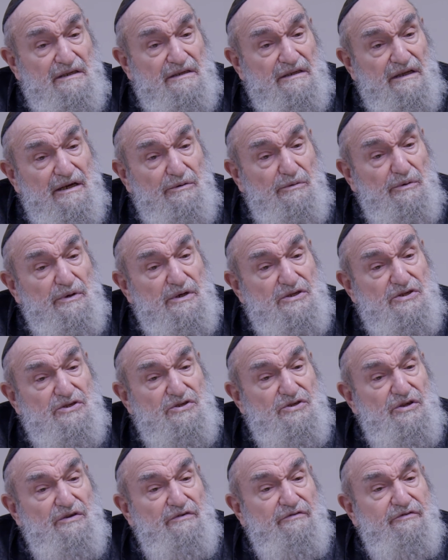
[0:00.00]
In other words,
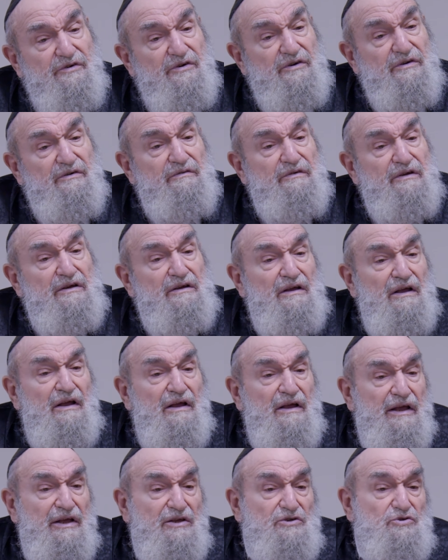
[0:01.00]
the, for,
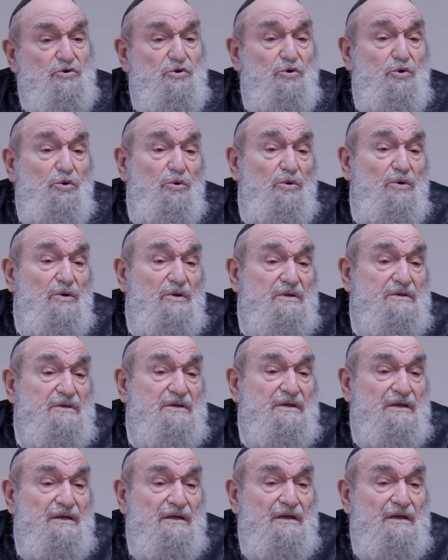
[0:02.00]
he's called